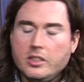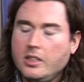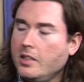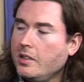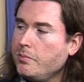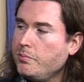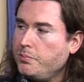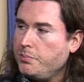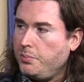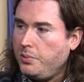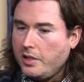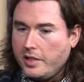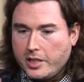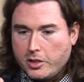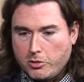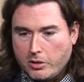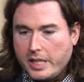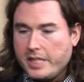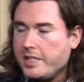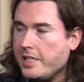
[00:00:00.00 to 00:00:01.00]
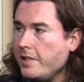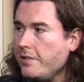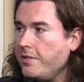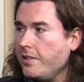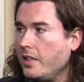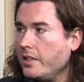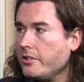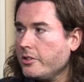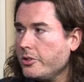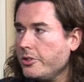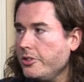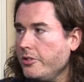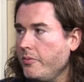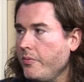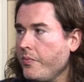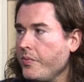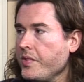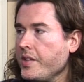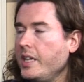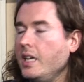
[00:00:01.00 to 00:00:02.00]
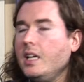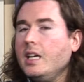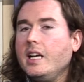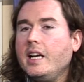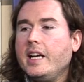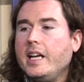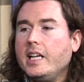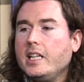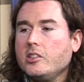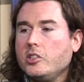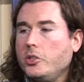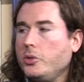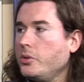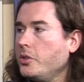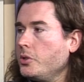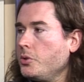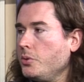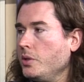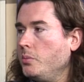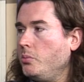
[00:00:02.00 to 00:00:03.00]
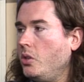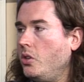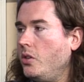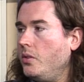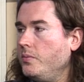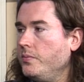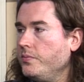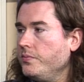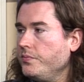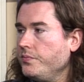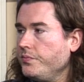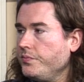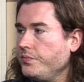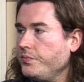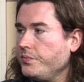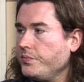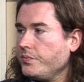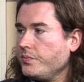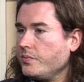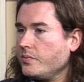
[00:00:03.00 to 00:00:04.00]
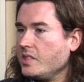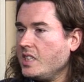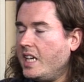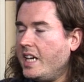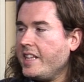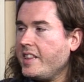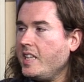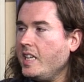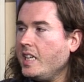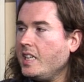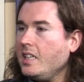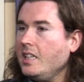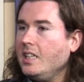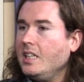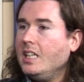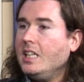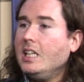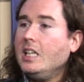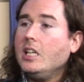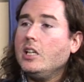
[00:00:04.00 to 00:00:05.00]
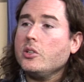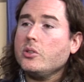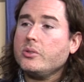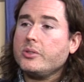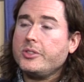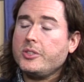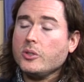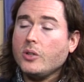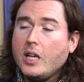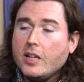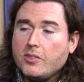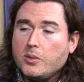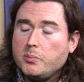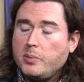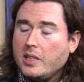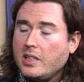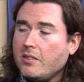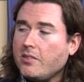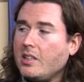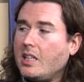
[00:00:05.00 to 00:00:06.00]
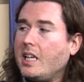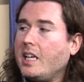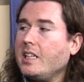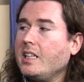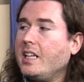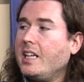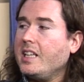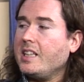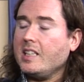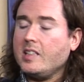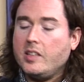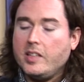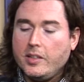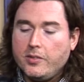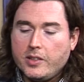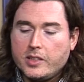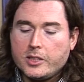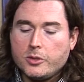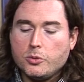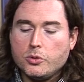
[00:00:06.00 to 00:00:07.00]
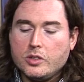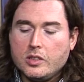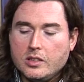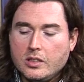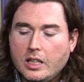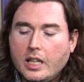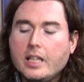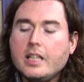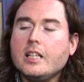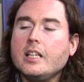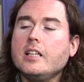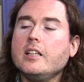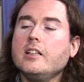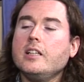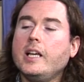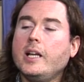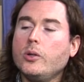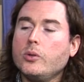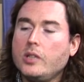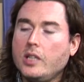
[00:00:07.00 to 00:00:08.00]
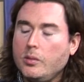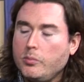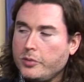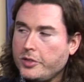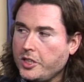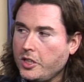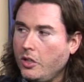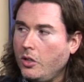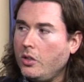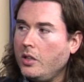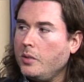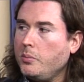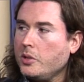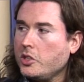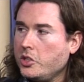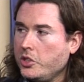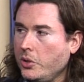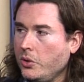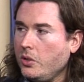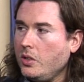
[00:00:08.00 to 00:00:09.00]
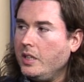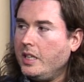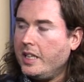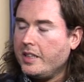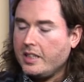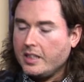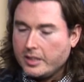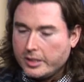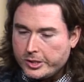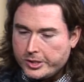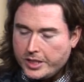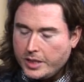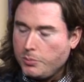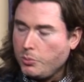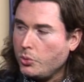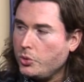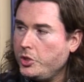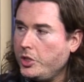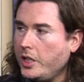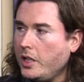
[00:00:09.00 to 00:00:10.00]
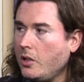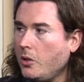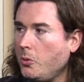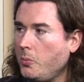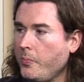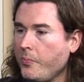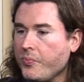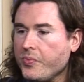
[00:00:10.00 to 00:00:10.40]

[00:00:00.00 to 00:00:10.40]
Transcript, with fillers: great defense, mm-hmm. and shoot the 3 ball. Yep. And I think you'll still have a bit of that, and I think defense it'll come slowly but surely, and I think this team will gel.